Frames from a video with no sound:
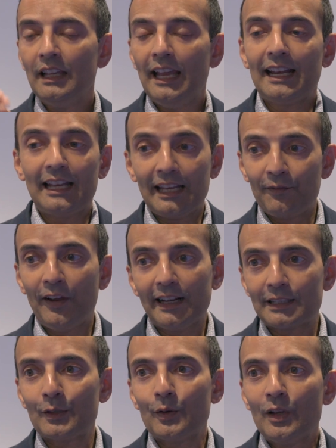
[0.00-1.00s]
and in
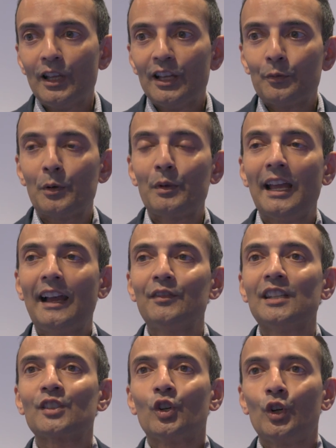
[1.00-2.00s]
fact, it when we have these